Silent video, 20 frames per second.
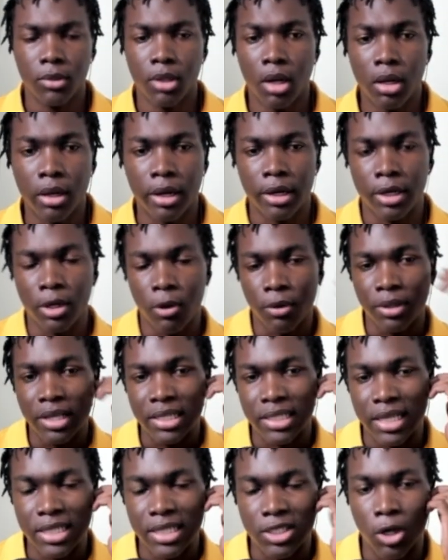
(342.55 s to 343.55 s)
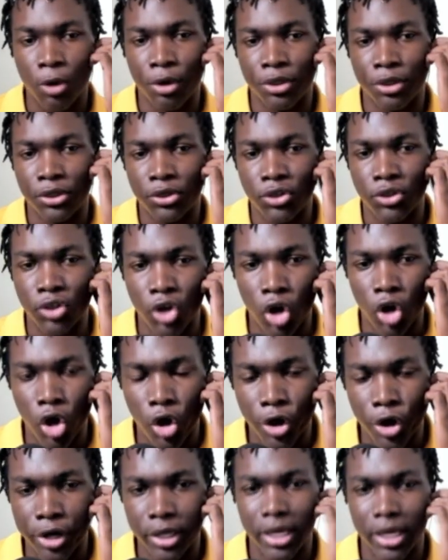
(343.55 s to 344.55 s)
Alright, now this is our
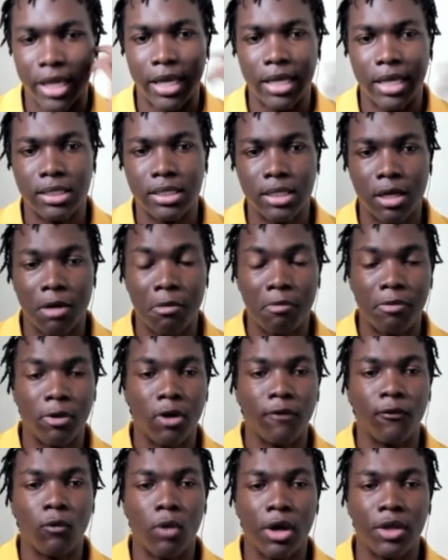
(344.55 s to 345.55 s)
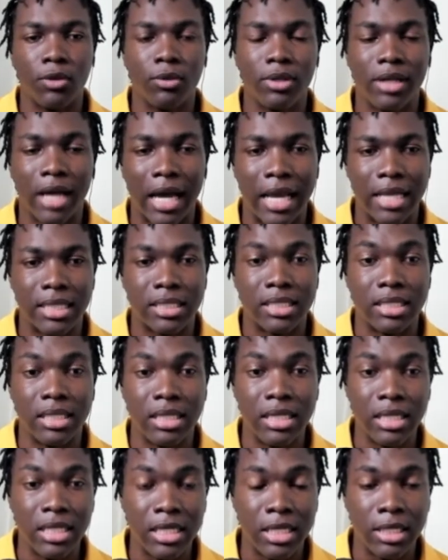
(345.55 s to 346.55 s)
third example of what you guys
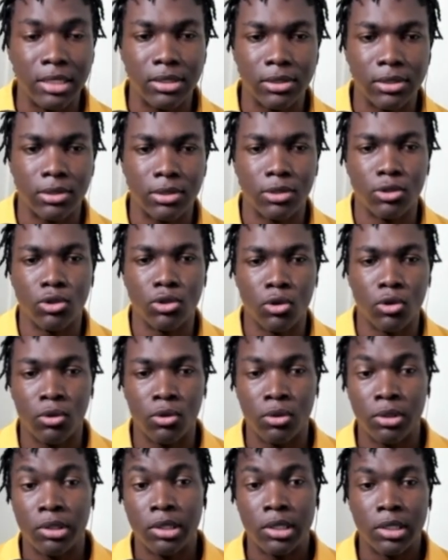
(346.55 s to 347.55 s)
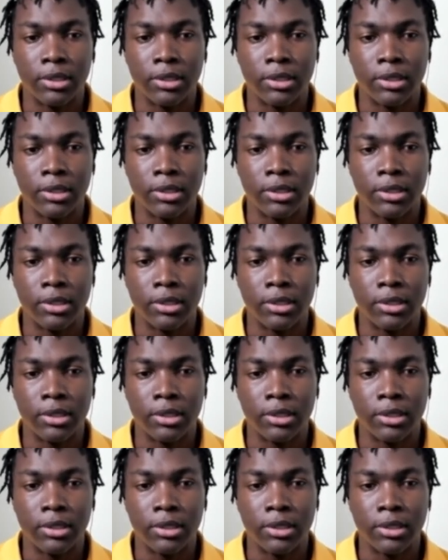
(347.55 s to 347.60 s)
need to know